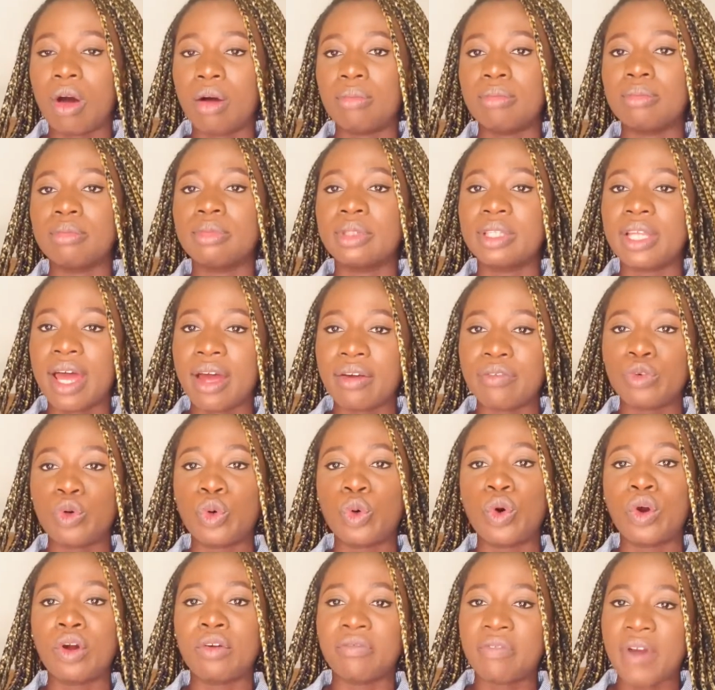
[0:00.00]
level
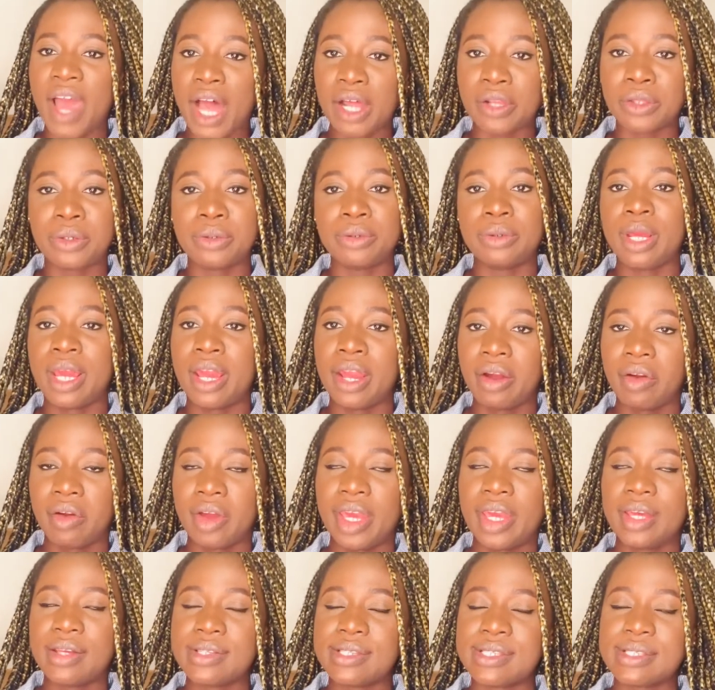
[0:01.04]
or valued
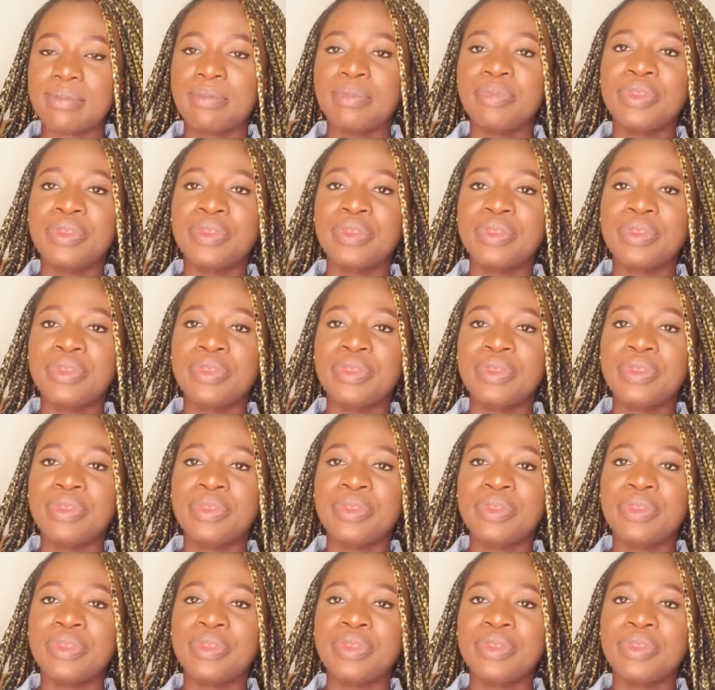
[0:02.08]
areas.